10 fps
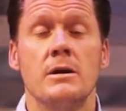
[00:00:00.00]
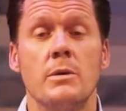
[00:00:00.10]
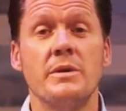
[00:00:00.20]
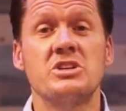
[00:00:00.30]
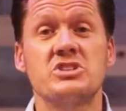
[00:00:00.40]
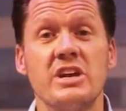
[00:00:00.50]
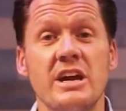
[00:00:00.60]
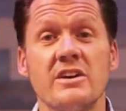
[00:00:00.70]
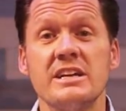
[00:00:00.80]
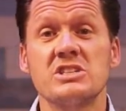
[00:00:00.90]
when we
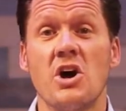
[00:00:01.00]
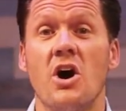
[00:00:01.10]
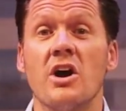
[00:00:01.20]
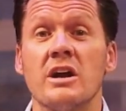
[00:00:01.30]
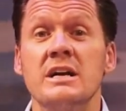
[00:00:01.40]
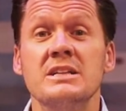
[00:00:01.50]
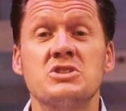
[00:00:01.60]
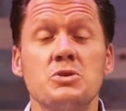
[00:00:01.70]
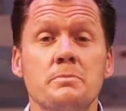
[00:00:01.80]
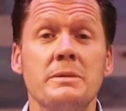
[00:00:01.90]
share his heart
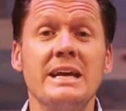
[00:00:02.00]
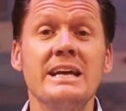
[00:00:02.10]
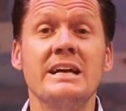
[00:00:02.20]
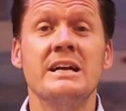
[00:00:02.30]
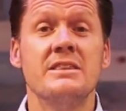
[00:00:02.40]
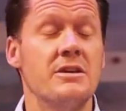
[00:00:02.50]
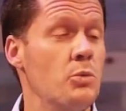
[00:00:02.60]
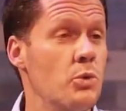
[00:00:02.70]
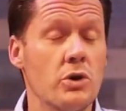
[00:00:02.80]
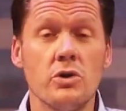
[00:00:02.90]
to meet the
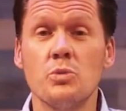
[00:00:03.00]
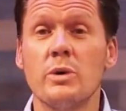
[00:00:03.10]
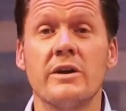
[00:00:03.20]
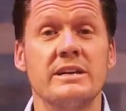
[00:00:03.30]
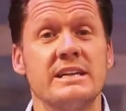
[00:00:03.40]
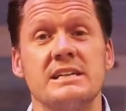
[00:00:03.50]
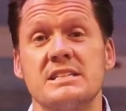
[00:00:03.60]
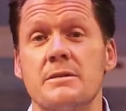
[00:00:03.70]
world where it is,